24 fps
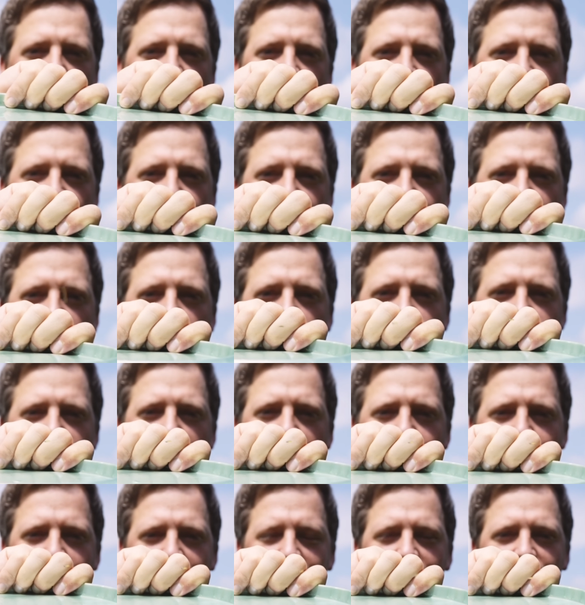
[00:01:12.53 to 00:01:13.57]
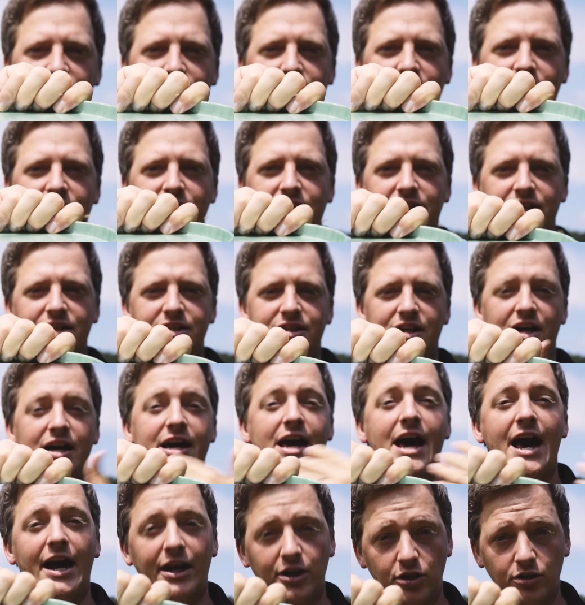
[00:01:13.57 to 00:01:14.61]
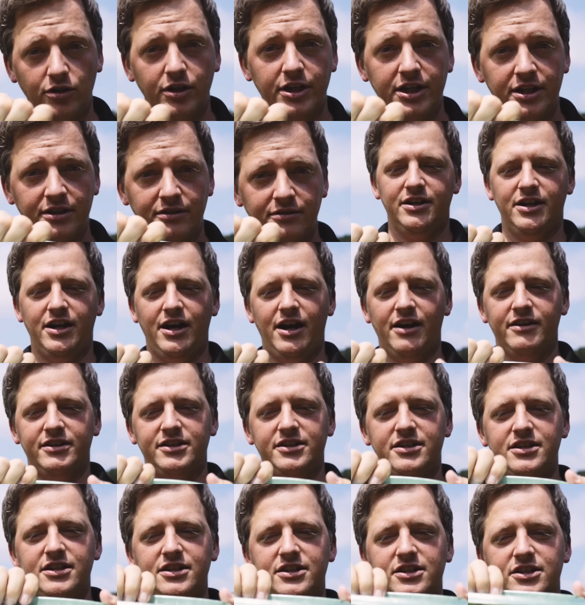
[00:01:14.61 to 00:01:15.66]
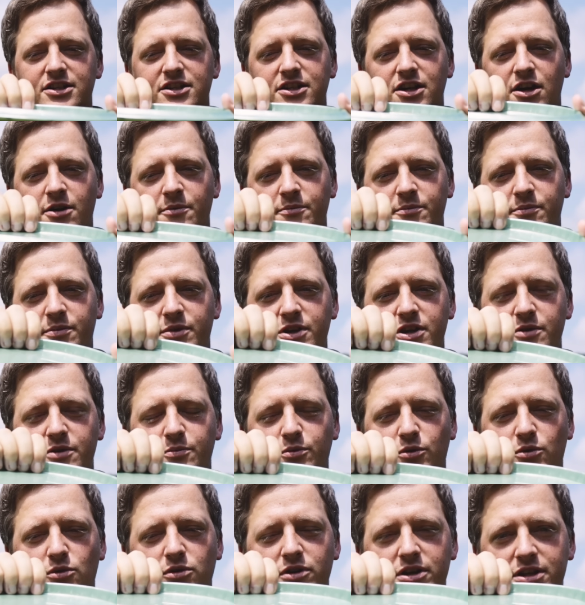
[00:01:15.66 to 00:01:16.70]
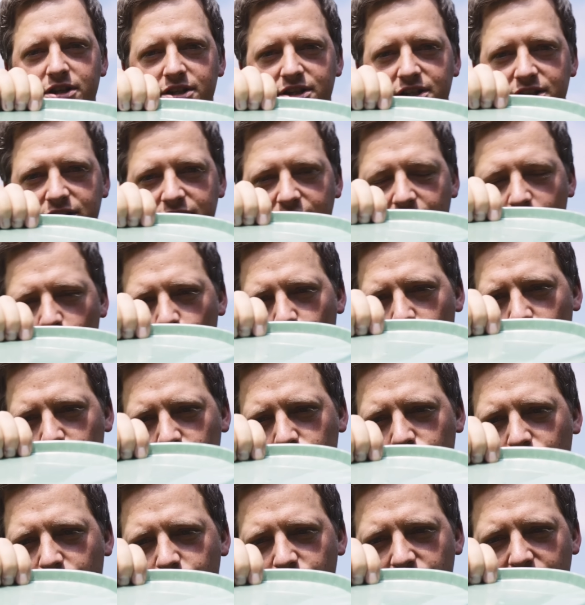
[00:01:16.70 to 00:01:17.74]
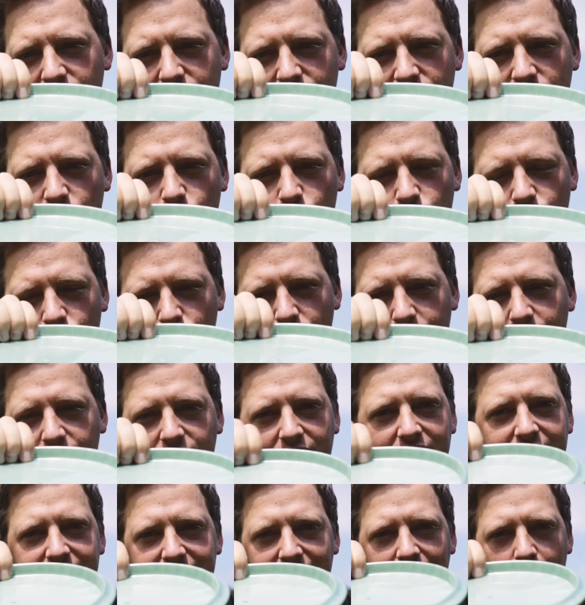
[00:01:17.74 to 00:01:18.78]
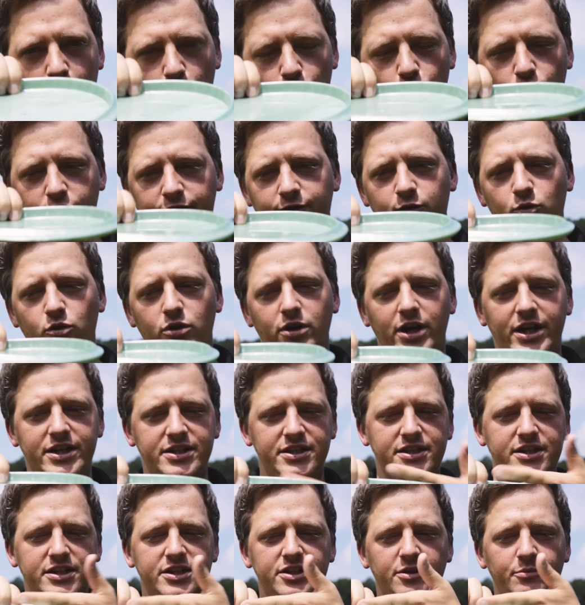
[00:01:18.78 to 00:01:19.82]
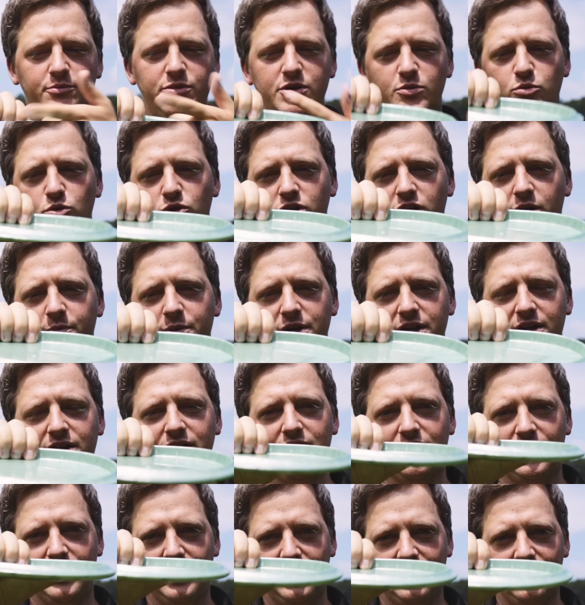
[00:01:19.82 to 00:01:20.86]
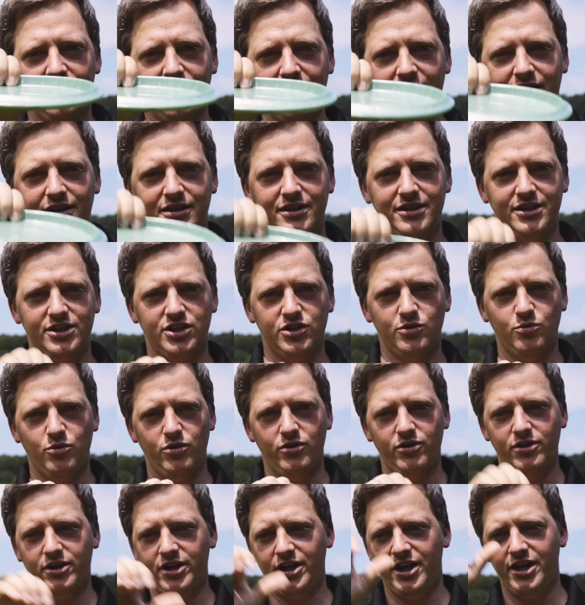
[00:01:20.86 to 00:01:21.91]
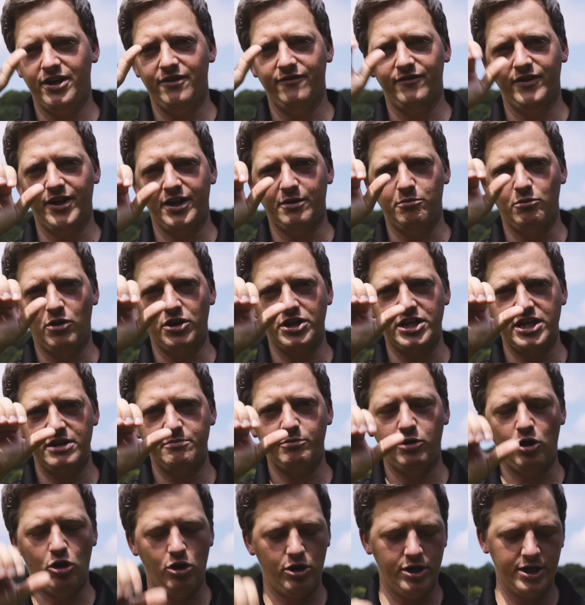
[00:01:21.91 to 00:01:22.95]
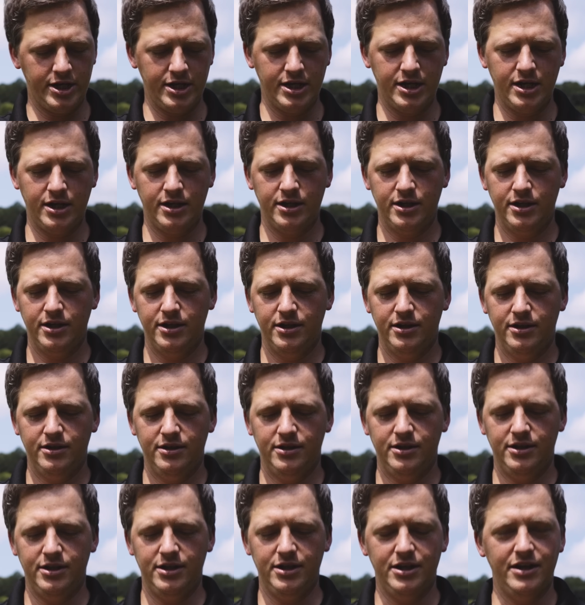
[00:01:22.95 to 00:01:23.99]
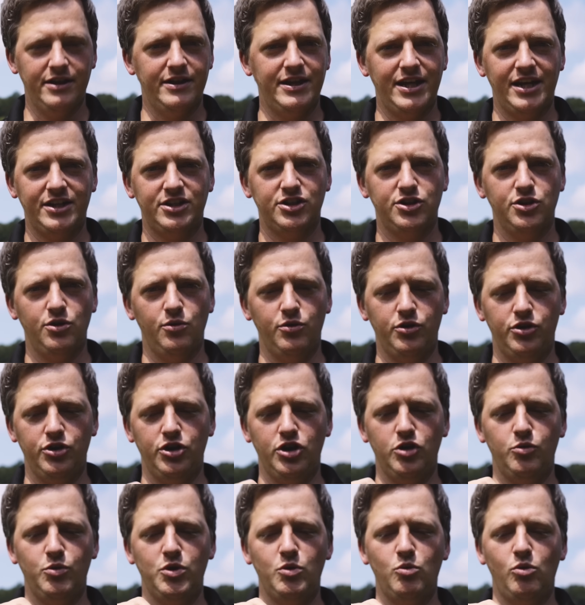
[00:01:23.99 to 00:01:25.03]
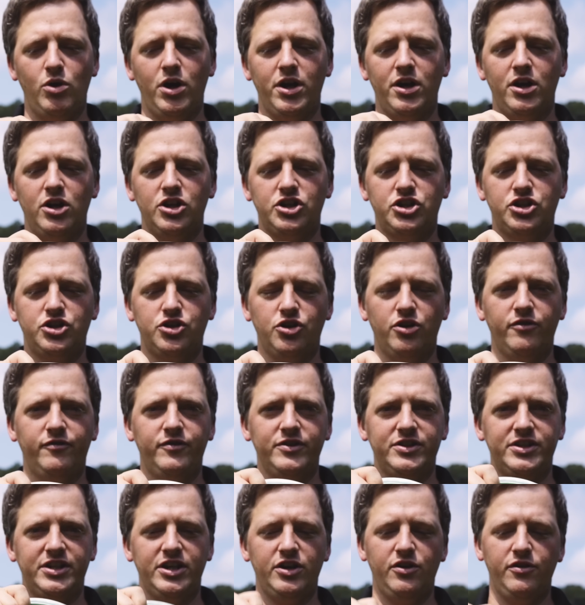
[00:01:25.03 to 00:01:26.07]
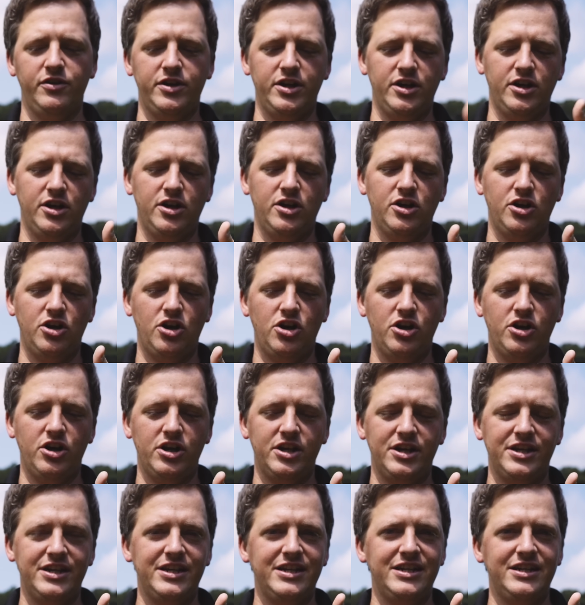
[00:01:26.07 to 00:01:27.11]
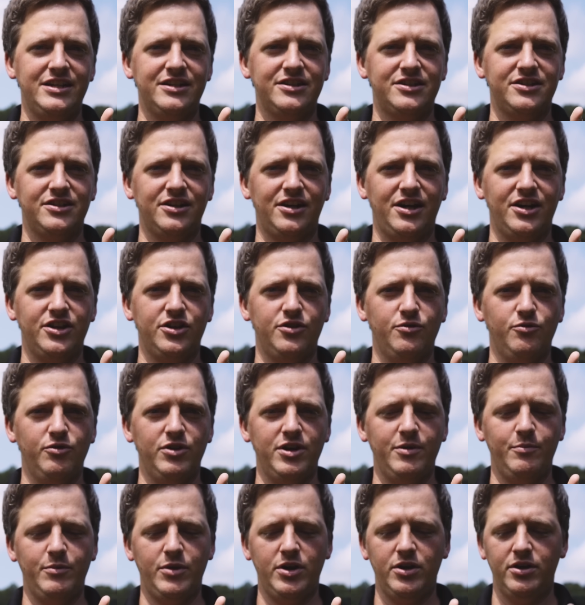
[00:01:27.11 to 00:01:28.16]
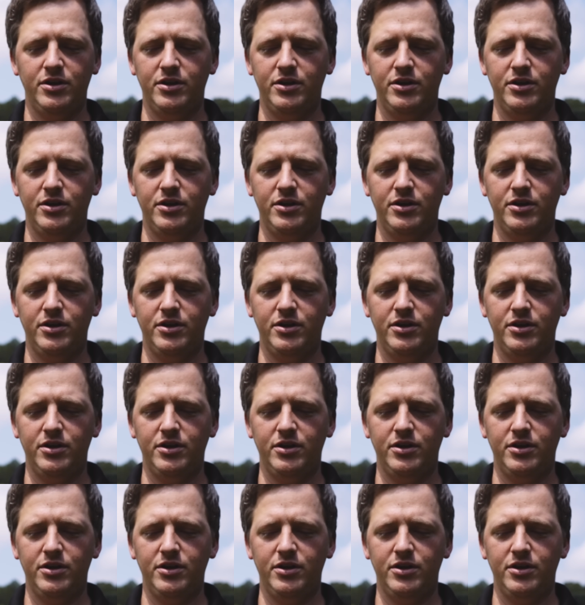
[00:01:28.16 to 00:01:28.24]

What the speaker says: the fingers come in diagonally. I see some people, and this is like one of those grip things that I look for. I see some people come in like this where they're kind of like monkey pawing it. That's no good. We want surface area inside the rim